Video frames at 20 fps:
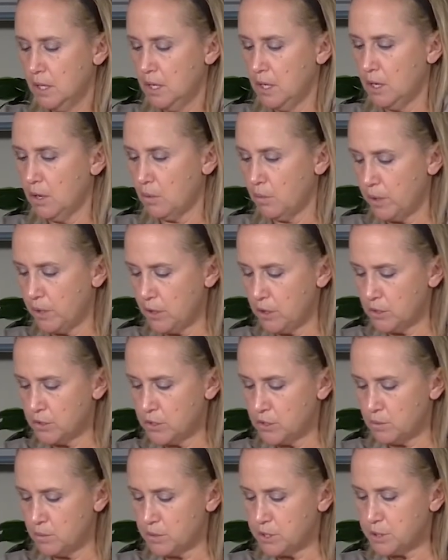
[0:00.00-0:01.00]
There we go.
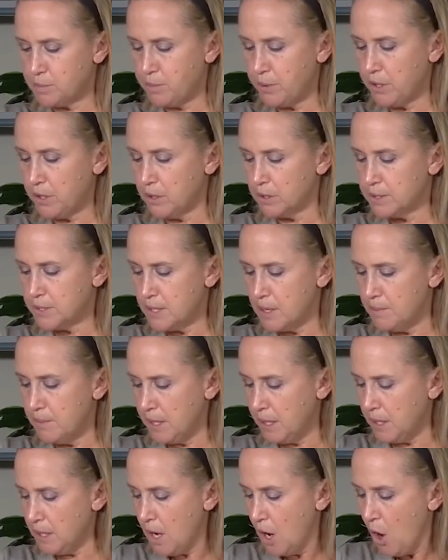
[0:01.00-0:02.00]
So we'll sprinkle some
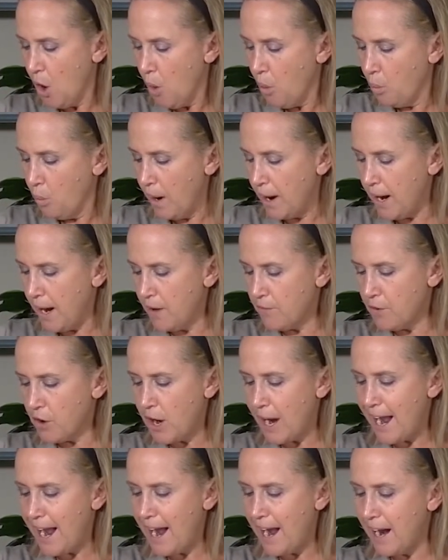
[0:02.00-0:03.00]
in.
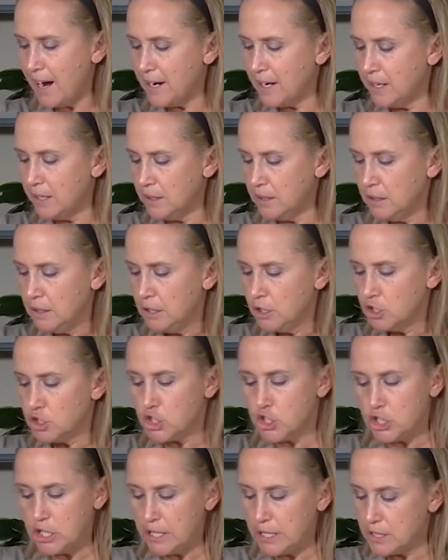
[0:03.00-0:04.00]
Whenever adding
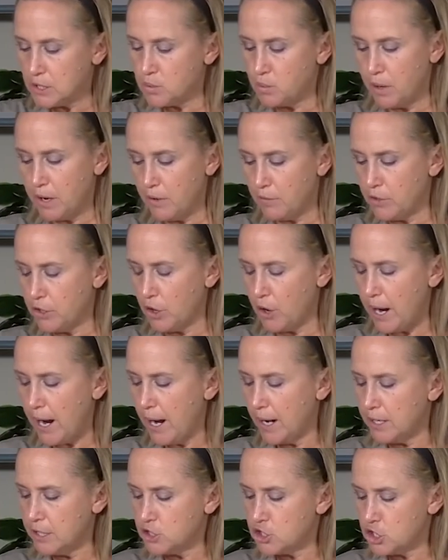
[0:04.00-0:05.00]
cheese, whenever you're
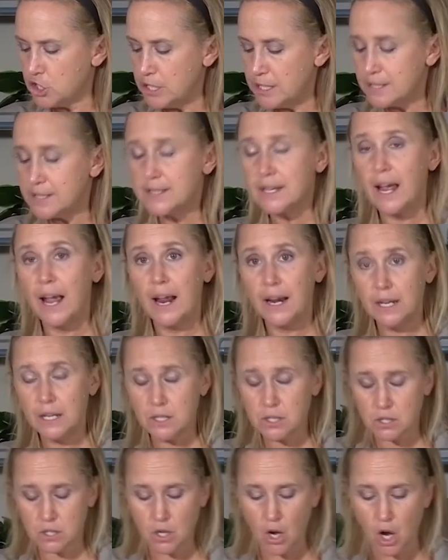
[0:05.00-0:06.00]
adding cheese to
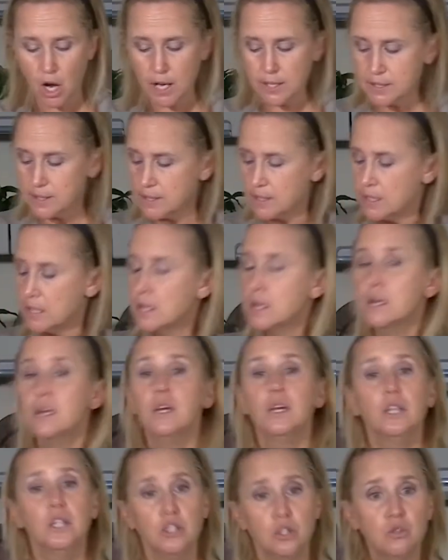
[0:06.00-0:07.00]
any sauce,
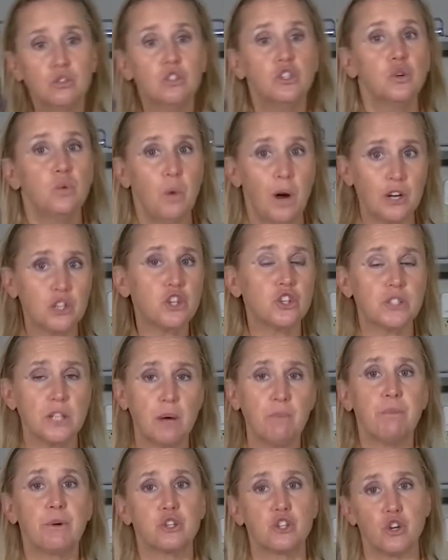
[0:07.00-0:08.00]
you do want your
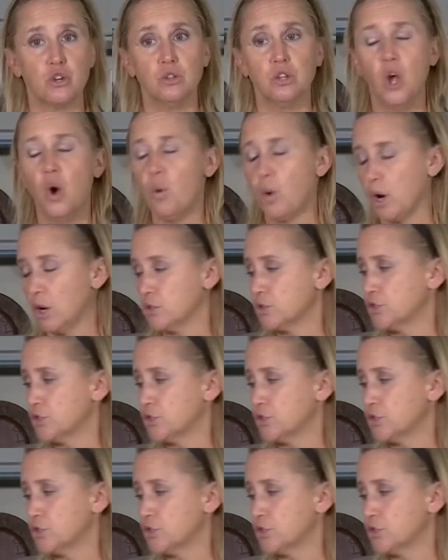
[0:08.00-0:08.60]
temperature lower.